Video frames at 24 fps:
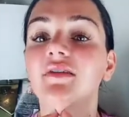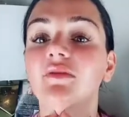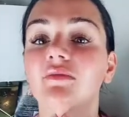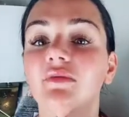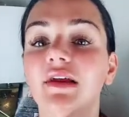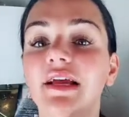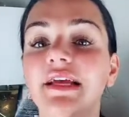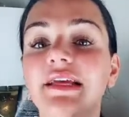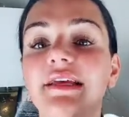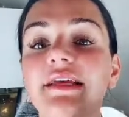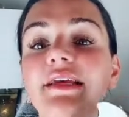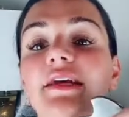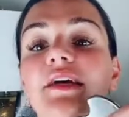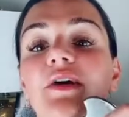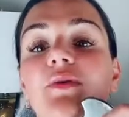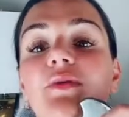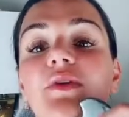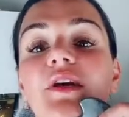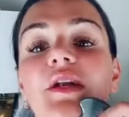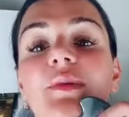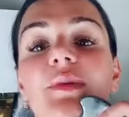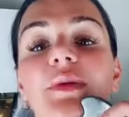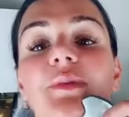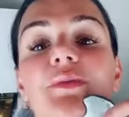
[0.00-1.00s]
Right here, we're
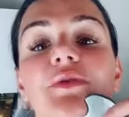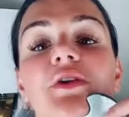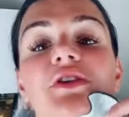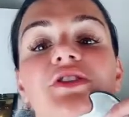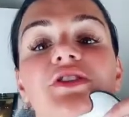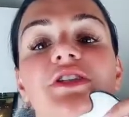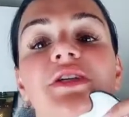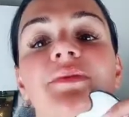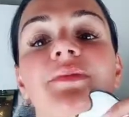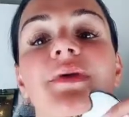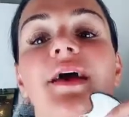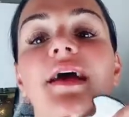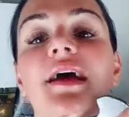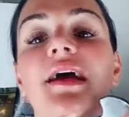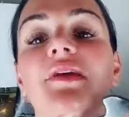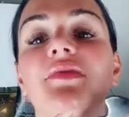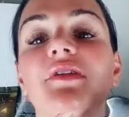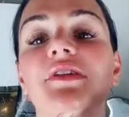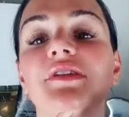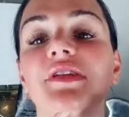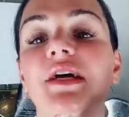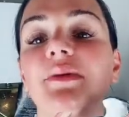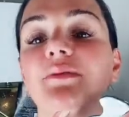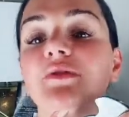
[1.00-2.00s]
gonna be pushing back on
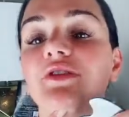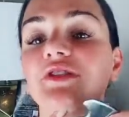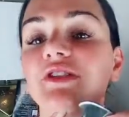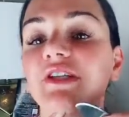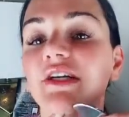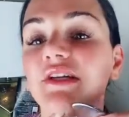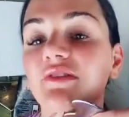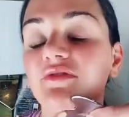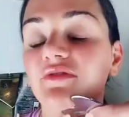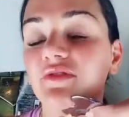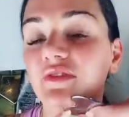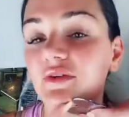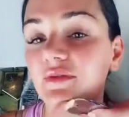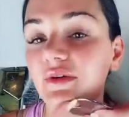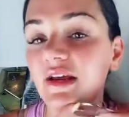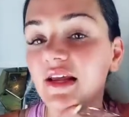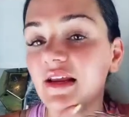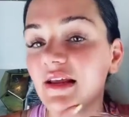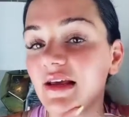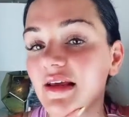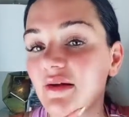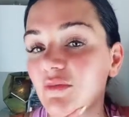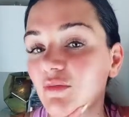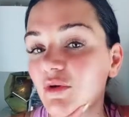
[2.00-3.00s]
the double chin fluid,
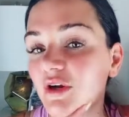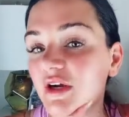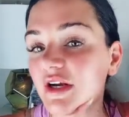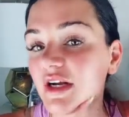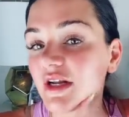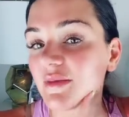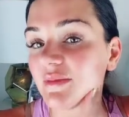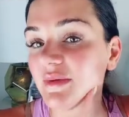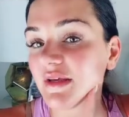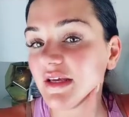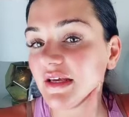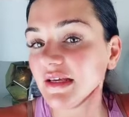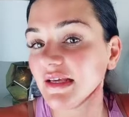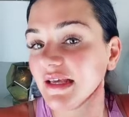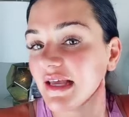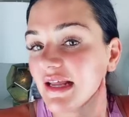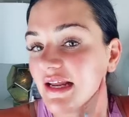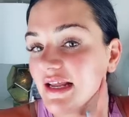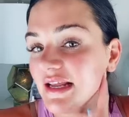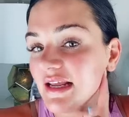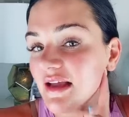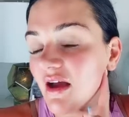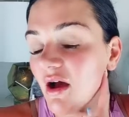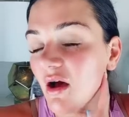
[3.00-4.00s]
and we're gonna be
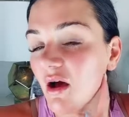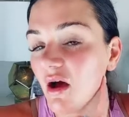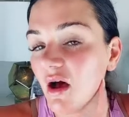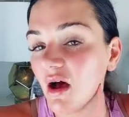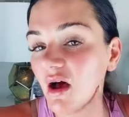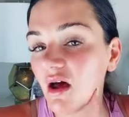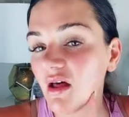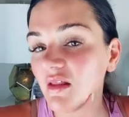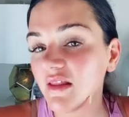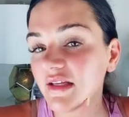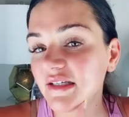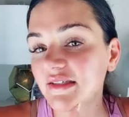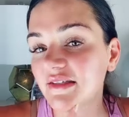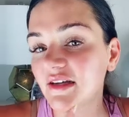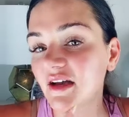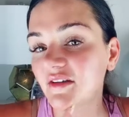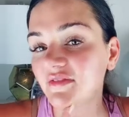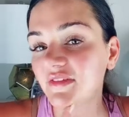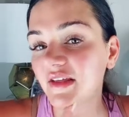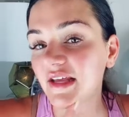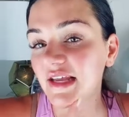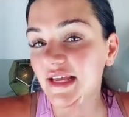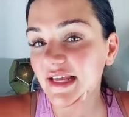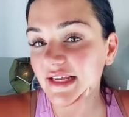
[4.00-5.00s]
getting all the
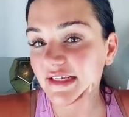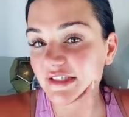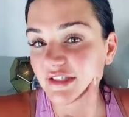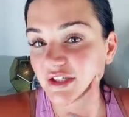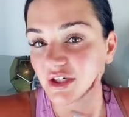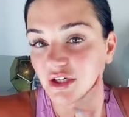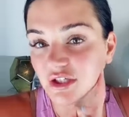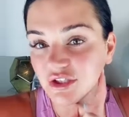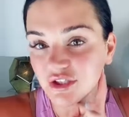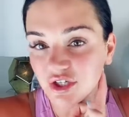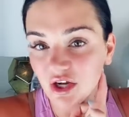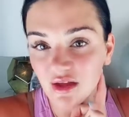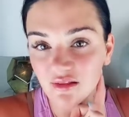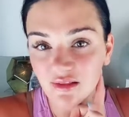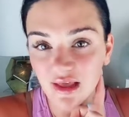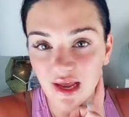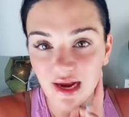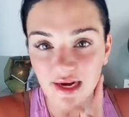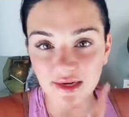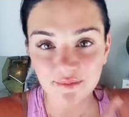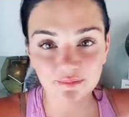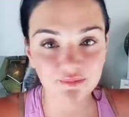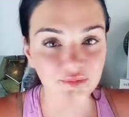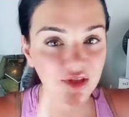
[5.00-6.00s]
stuff that hangs in our
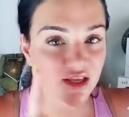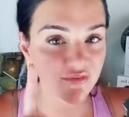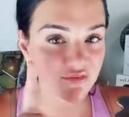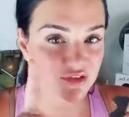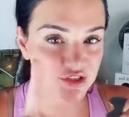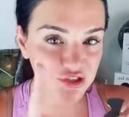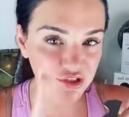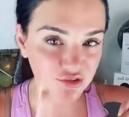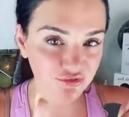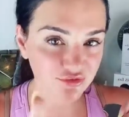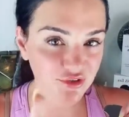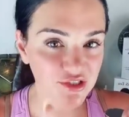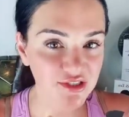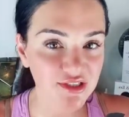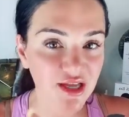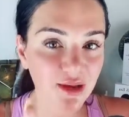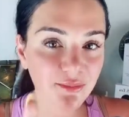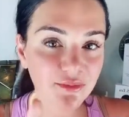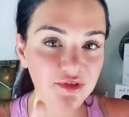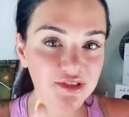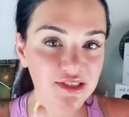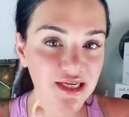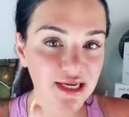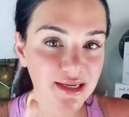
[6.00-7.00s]
jawline. If it's your first
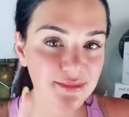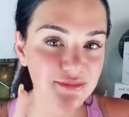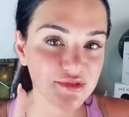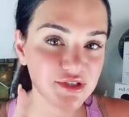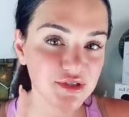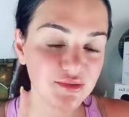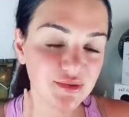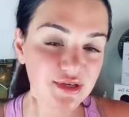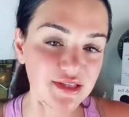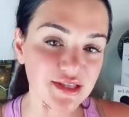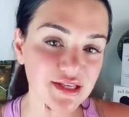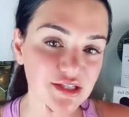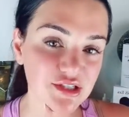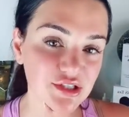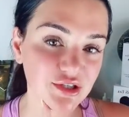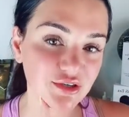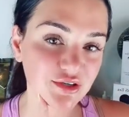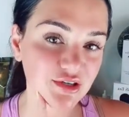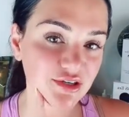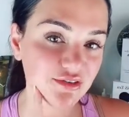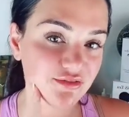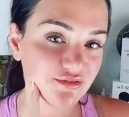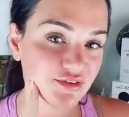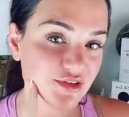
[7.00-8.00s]
couple times doing this, you're
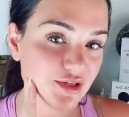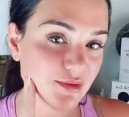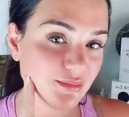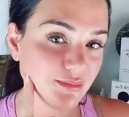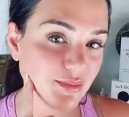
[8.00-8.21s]
gonna feel